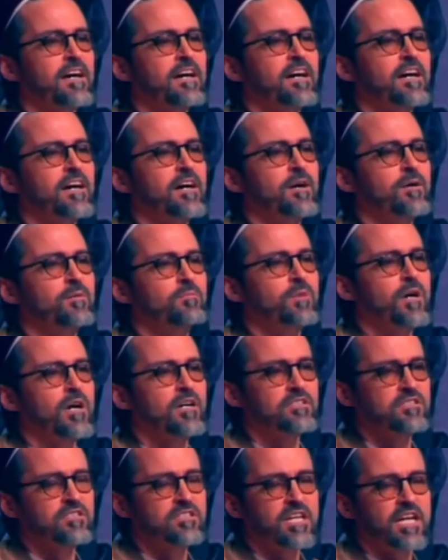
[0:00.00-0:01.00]
um,
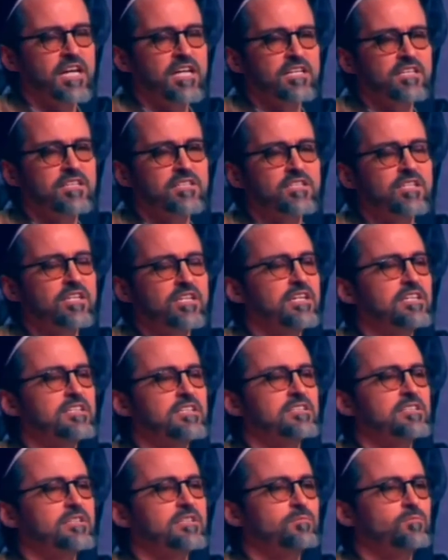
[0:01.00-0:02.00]
on stage
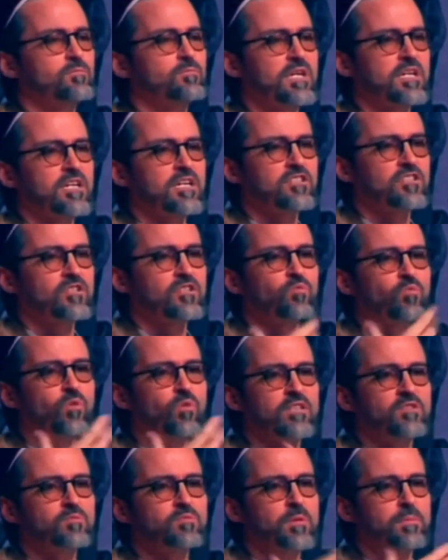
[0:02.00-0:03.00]
is because she
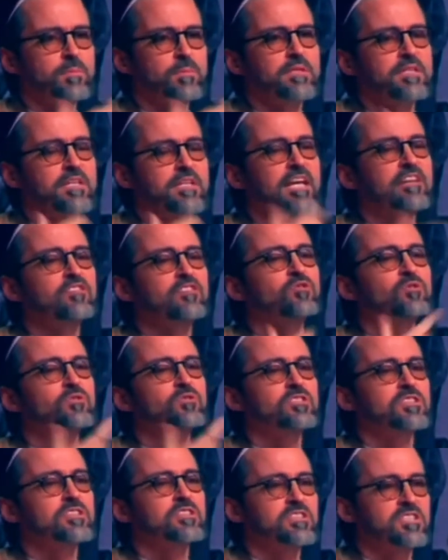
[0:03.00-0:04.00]
wants people to get
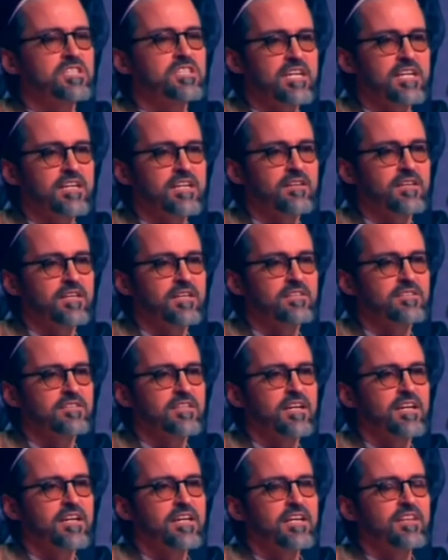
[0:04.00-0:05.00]
used to seeing this.
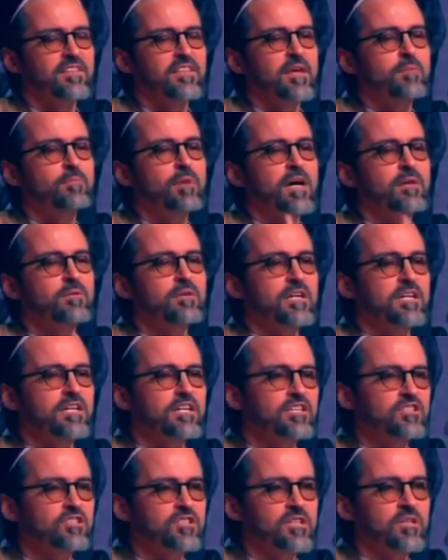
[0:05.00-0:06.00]
They might
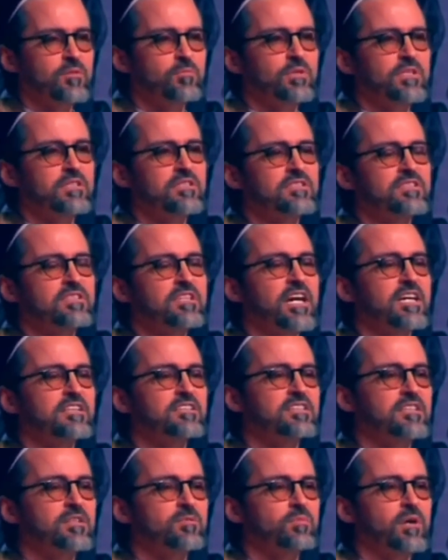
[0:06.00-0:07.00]
initially be
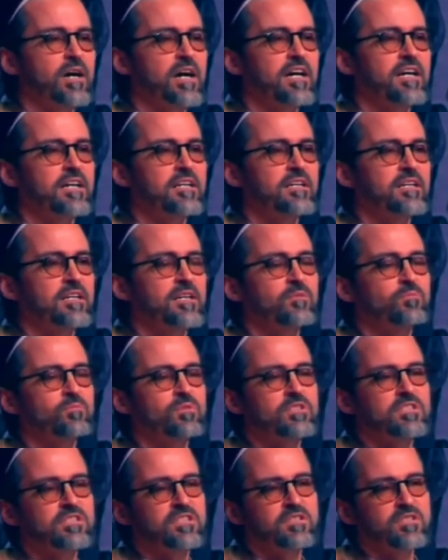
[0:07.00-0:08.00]
disgusted by it,
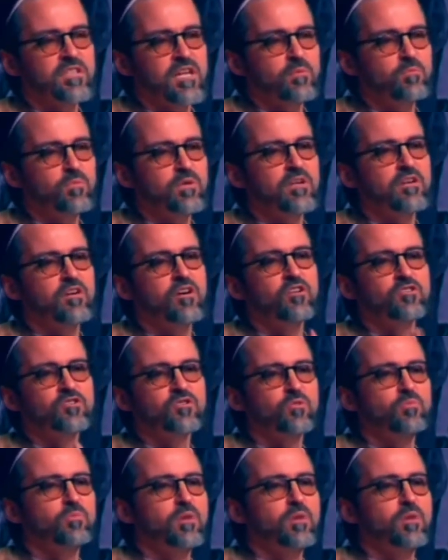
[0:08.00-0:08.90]
but she said, but it also